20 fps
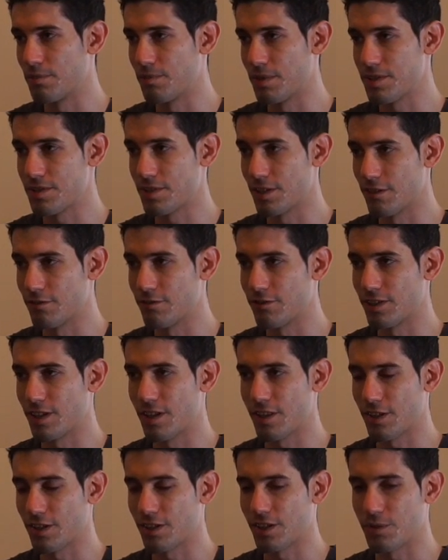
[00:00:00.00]
myself, and I
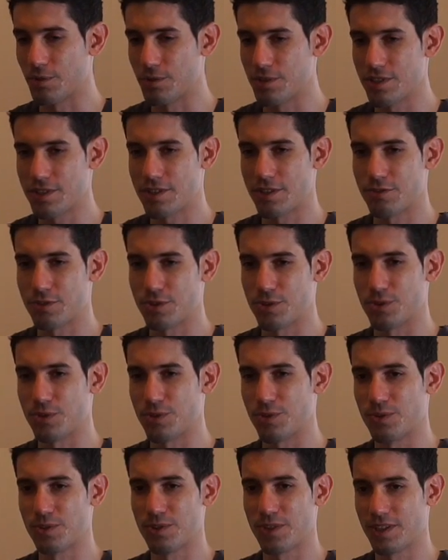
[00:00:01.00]
thought I would just have
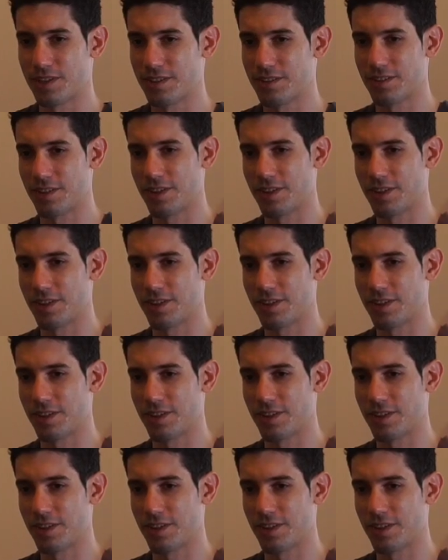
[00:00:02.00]
to like,